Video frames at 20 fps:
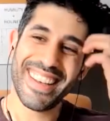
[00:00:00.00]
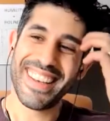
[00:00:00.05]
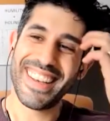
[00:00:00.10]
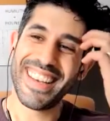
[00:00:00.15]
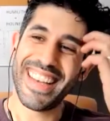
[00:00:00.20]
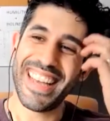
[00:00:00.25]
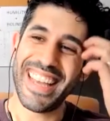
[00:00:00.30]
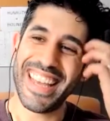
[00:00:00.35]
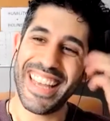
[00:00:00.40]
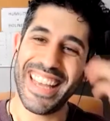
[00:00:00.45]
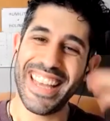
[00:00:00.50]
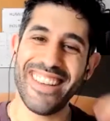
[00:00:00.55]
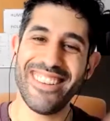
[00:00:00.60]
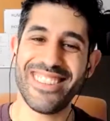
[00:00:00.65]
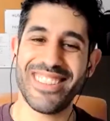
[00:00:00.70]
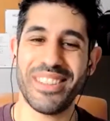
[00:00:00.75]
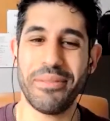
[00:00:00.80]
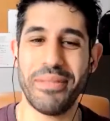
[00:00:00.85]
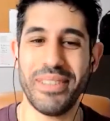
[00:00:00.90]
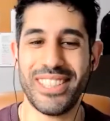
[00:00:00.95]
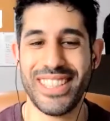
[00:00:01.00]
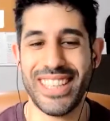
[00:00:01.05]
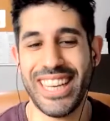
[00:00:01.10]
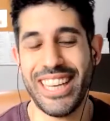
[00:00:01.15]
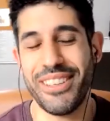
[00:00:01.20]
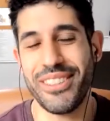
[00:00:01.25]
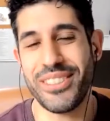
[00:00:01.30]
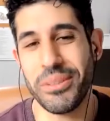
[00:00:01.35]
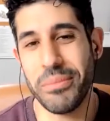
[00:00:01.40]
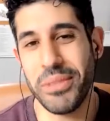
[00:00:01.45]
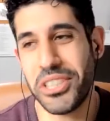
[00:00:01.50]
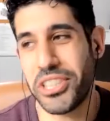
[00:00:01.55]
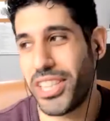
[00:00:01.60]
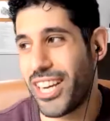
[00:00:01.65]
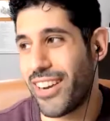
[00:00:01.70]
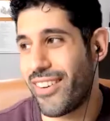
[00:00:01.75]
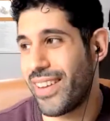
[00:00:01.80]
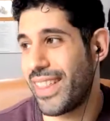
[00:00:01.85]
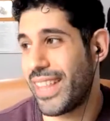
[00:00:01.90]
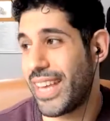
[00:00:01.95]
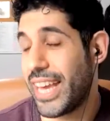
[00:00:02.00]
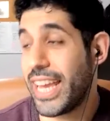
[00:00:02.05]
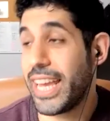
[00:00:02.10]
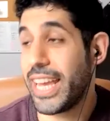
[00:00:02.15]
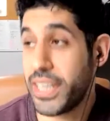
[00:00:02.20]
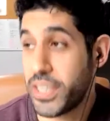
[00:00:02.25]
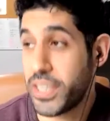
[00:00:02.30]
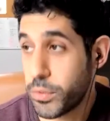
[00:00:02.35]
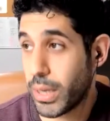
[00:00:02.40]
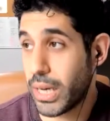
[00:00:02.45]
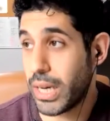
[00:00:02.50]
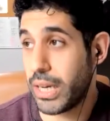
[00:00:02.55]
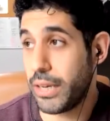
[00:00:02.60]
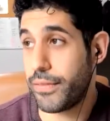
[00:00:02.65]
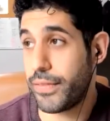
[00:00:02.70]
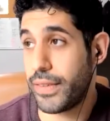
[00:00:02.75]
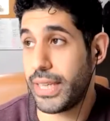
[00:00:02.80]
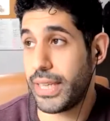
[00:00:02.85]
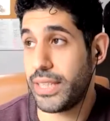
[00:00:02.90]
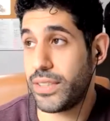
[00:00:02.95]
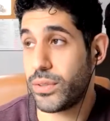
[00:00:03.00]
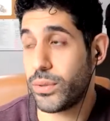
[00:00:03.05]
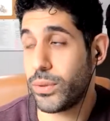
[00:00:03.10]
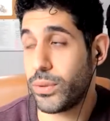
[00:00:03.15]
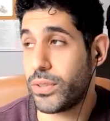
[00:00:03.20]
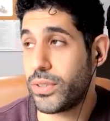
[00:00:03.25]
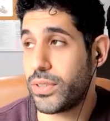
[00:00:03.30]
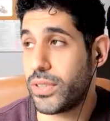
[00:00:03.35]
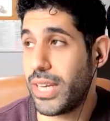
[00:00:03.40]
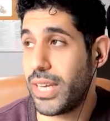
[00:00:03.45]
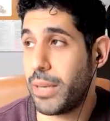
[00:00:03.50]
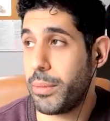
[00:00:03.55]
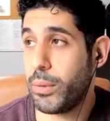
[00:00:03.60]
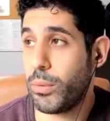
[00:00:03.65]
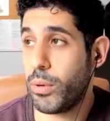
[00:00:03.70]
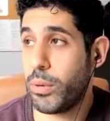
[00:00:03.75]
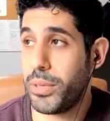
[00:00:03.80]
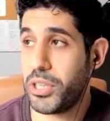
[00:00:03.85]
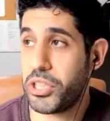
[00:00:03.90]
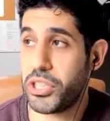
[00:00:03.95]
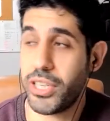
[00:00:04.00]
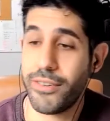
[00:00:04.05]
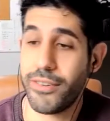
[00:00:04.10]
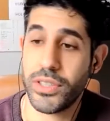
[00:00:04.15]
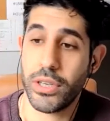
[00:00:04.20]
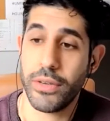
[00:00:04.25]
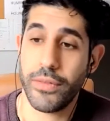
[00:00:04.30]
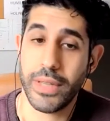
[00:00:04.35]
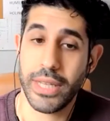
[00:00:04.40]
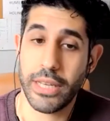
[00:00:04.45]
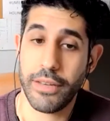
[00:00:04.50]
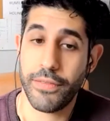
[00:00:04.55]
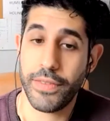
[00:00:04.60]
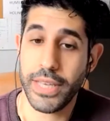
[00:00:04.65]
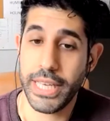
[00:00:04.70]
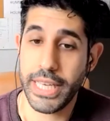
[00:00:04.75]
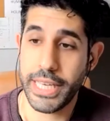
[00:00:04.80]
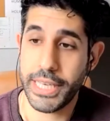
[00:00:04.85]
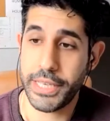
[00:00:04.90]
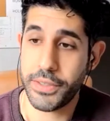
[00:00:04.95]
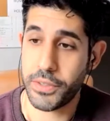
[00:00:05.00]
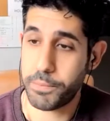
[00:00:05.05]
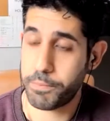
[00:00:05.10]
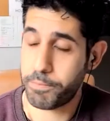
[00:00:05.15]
He was a missionary there. He and his wife and his daughter Amy were missionaries over there for years,